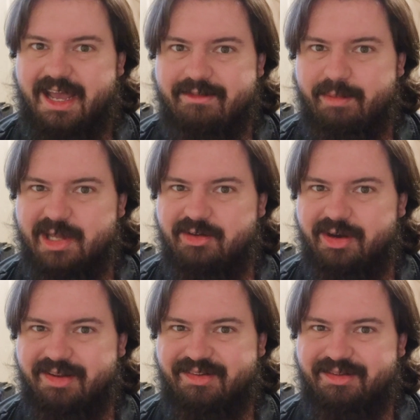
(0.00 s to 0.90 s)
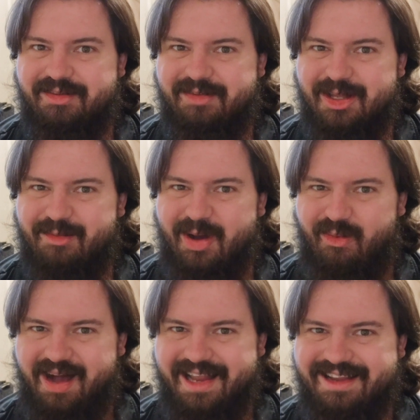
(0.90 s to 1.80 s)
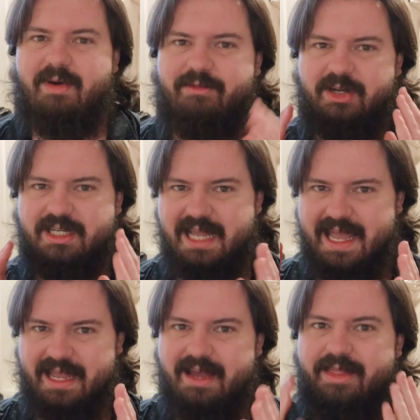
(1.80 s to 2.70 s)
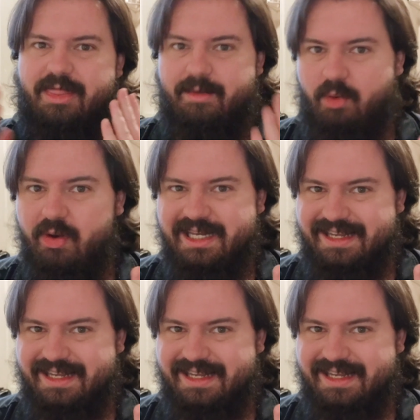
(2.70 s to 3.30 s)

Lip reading: have a Patreon exclusive video about why. But for today, the point